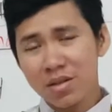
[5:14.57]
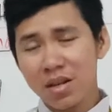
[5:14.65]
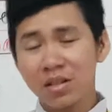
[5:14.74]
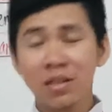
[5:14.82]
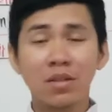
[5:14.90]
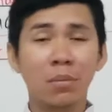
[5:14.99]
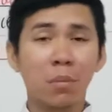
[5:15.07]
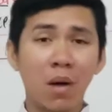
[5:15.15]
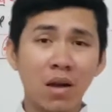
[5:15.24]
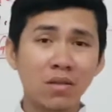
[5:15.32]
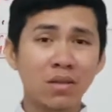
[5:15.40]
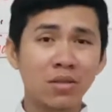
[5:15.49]
it is a
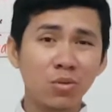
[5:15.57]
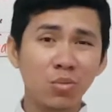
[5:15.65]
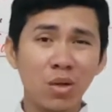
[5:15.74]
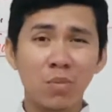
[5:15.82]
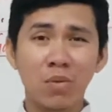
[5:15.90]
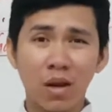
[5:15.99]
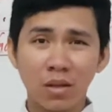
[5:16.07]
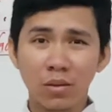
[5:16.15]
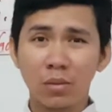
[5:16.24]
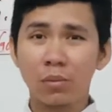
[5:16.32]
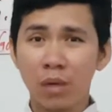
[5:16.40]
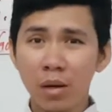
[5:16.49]
must to be plus
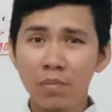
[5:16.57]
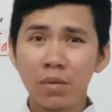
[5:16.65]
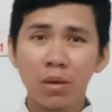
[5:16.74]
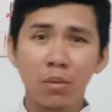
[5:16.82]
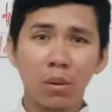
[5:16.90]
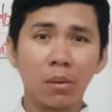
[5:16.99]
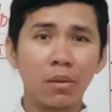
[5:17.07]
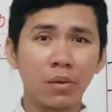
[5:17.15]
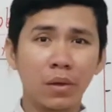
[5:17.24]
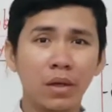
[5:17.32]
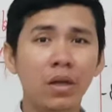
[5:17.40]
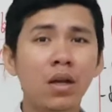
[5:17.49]
with verb, verb
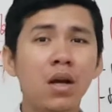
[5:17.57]
3.